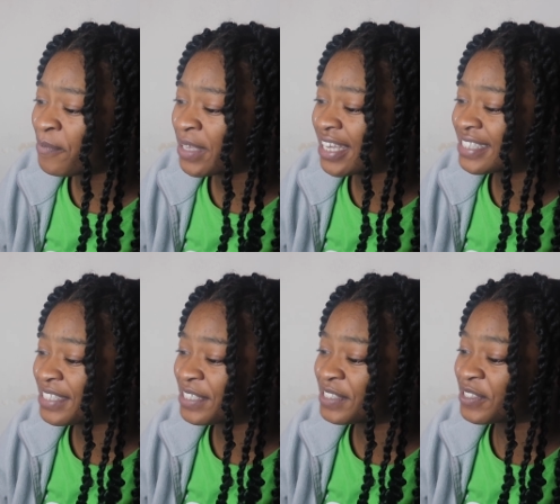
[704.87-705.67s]
him
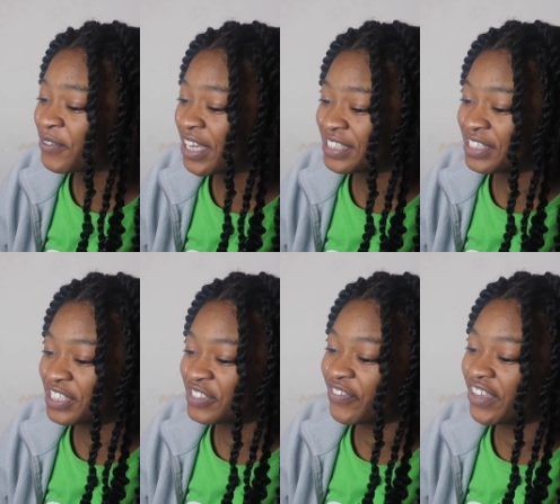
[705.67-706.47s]
because he is so nice to
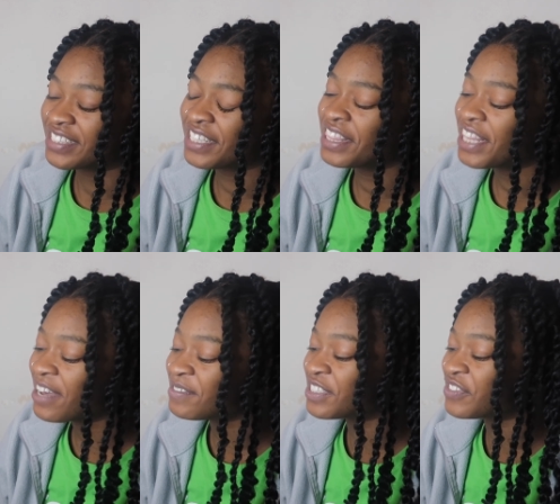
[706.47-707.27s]
his fans. He
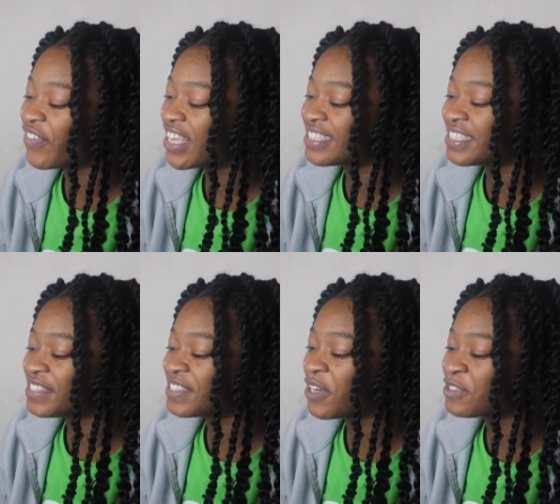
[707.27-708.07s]
loves his fans.
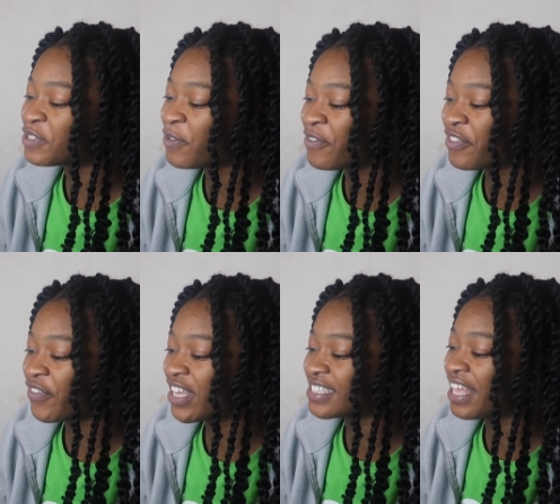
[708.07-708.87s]
He's so sweet with
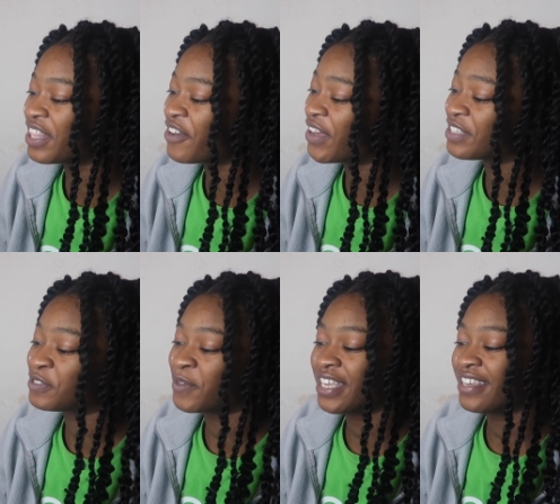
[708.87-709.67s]
fans. I love how
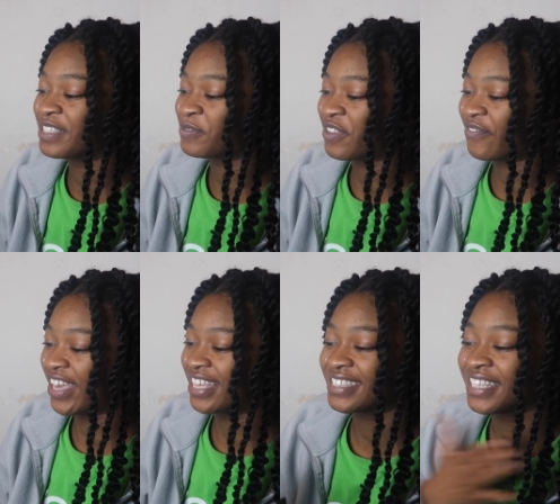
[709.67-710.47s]
sweet he is with
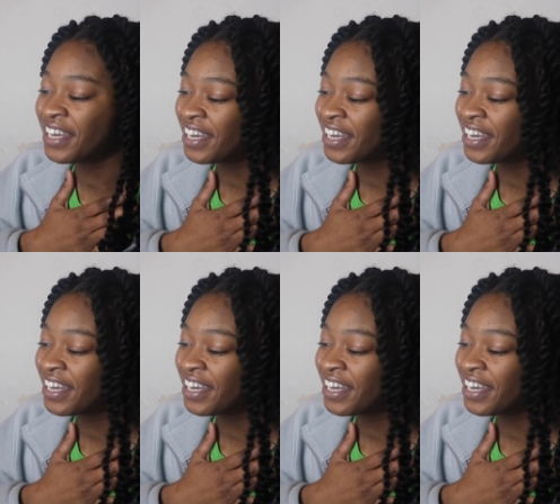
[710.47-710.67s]
fans.